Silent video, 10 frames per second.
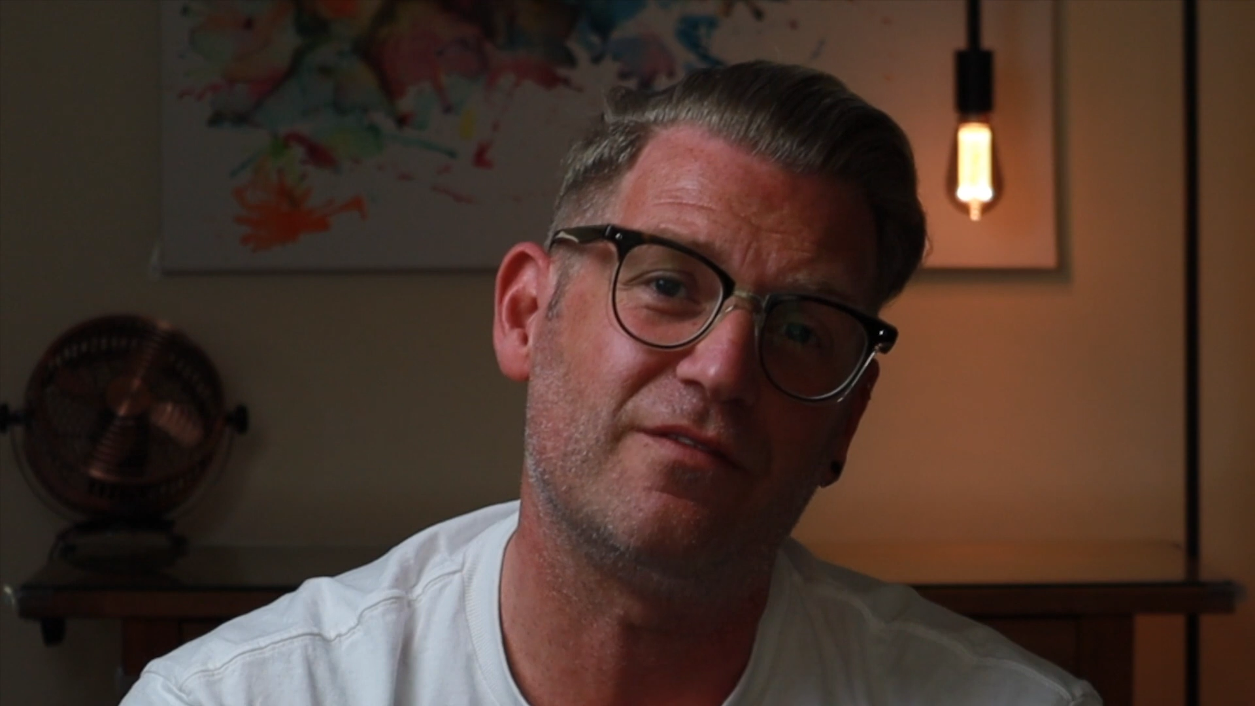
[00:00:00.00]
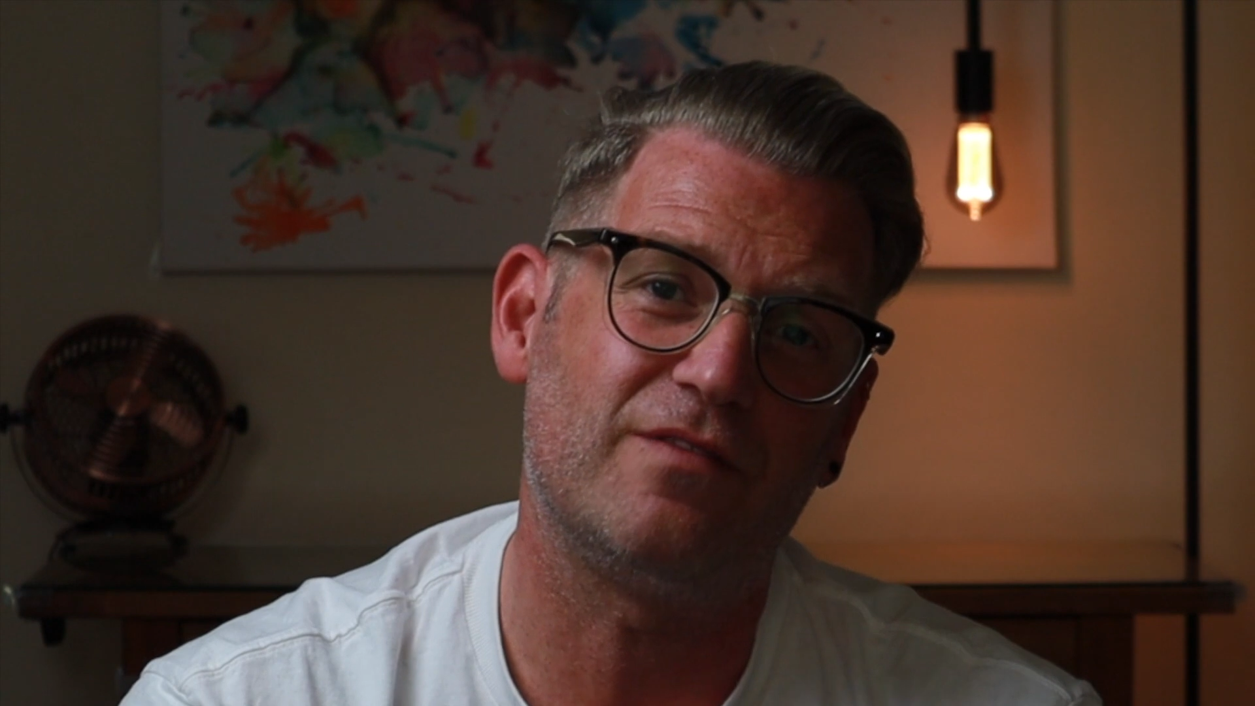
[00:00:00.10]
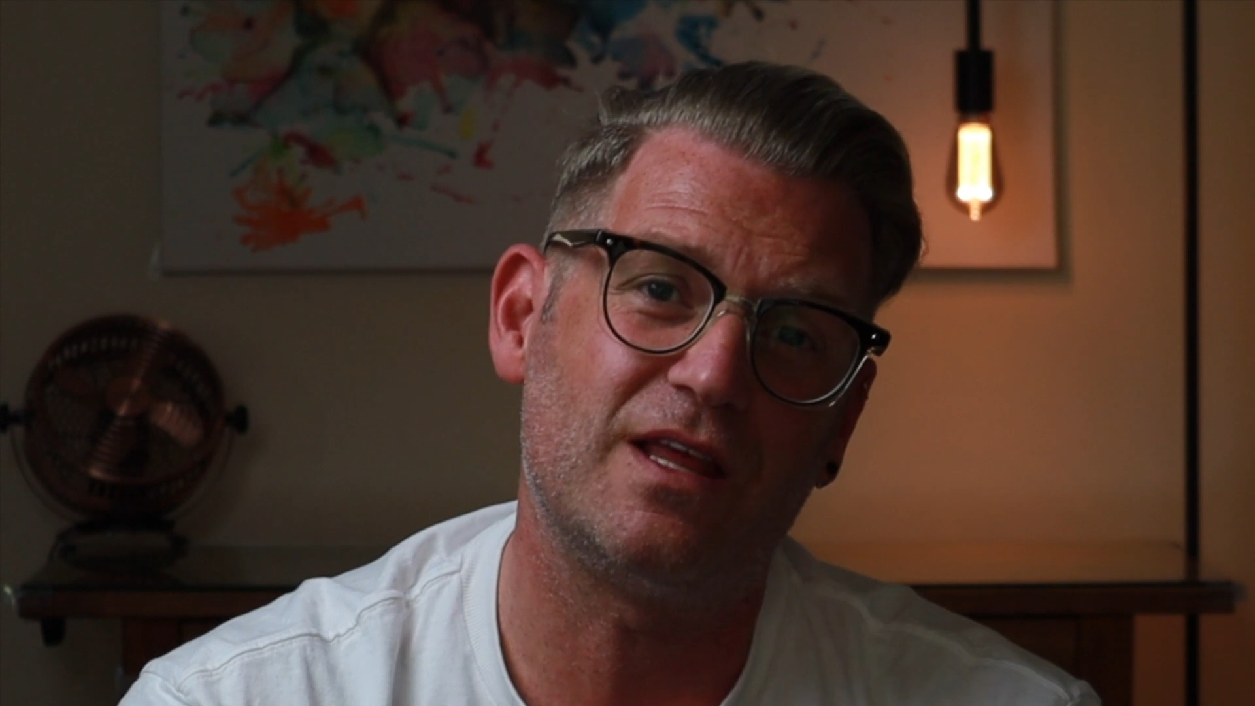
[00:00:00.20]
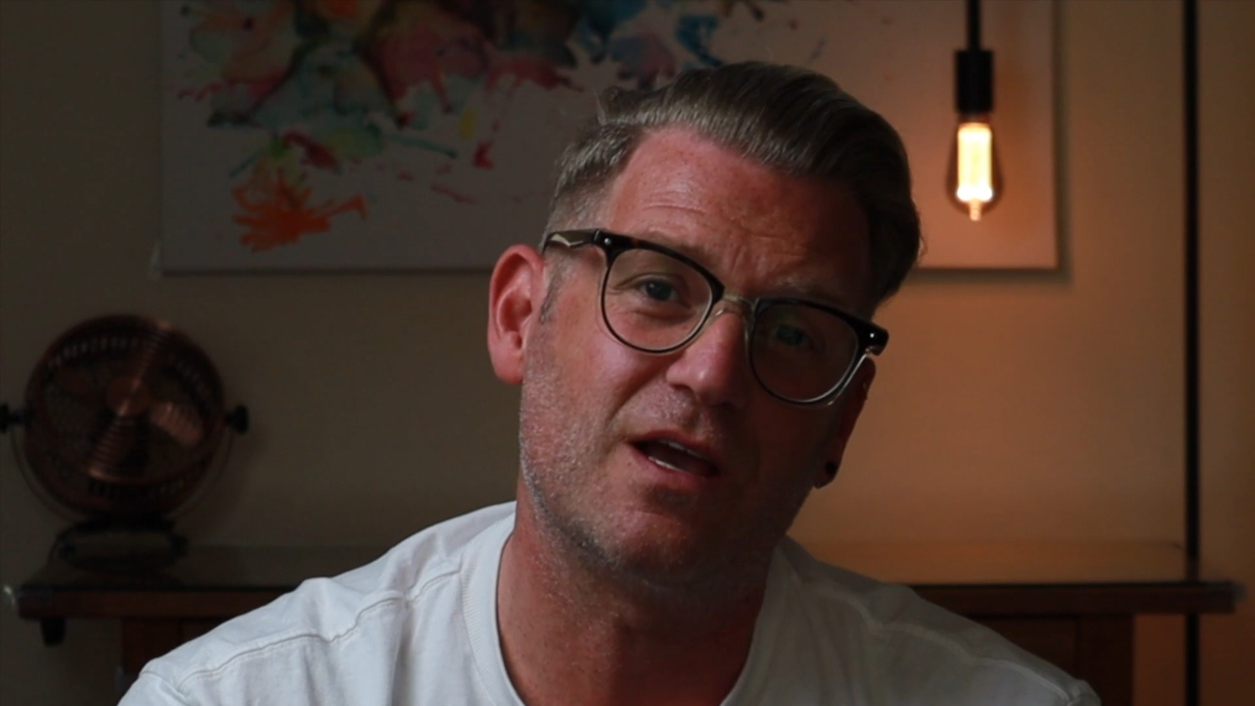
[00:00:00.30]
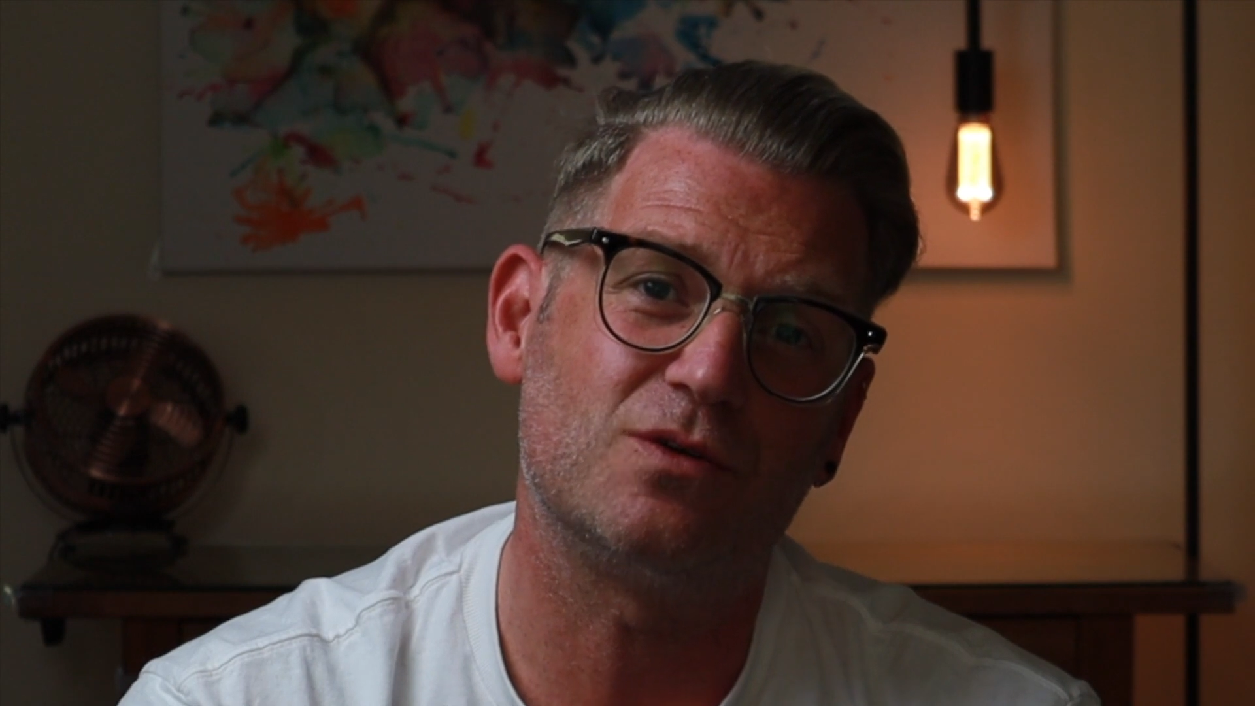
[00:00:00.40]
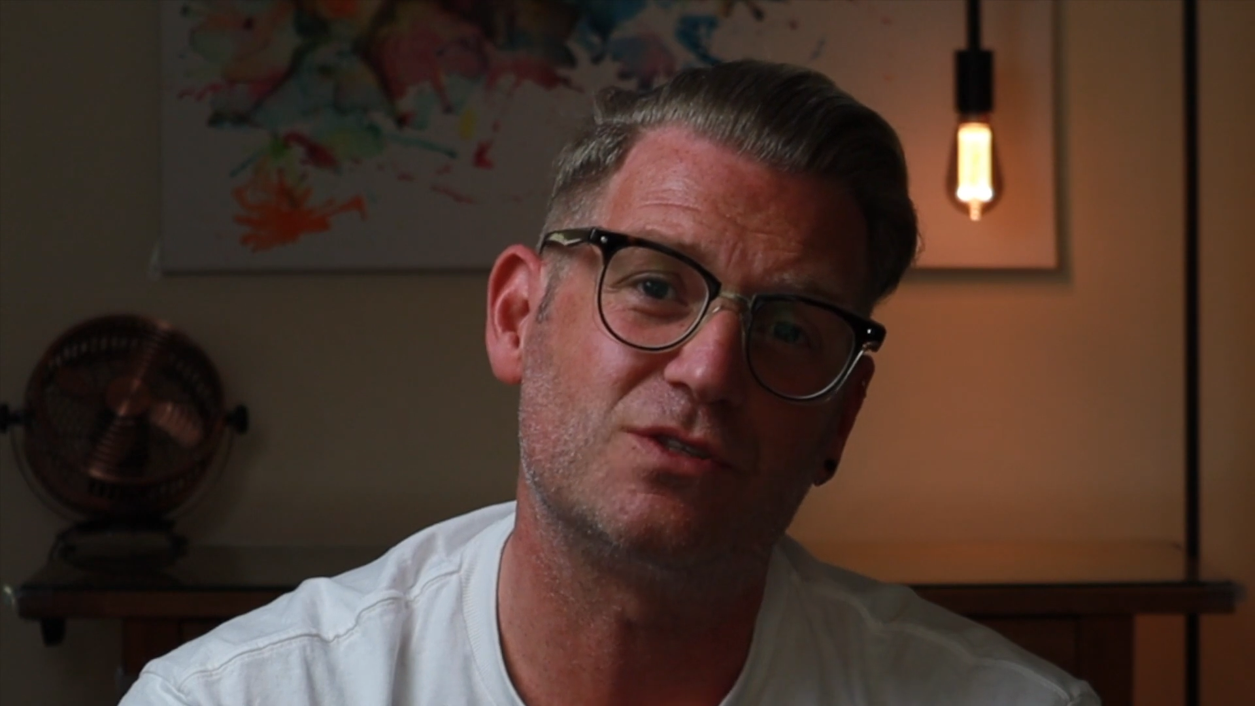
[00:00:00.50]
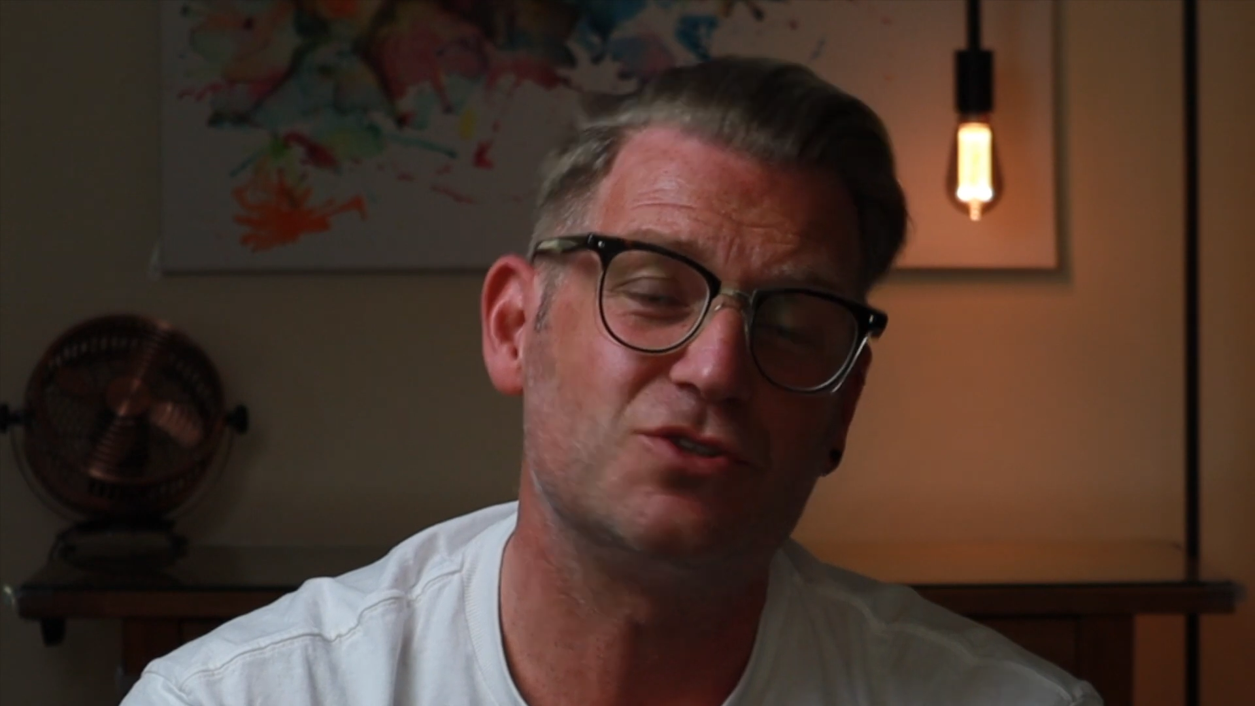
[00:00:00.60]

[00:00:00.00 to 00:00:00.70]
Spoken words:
videos